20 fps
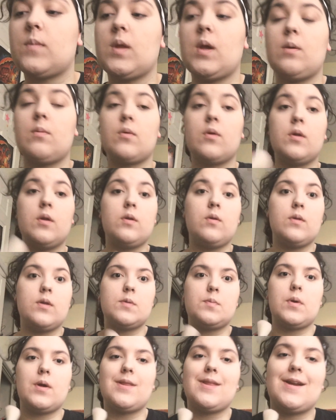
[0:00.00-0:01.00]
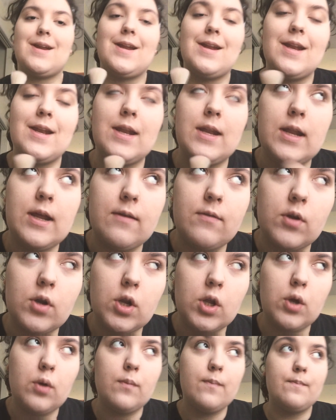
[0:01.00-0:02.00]
Now I'm going to do this part that I never
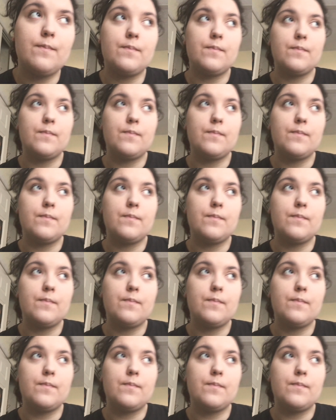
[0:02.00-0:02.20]
do.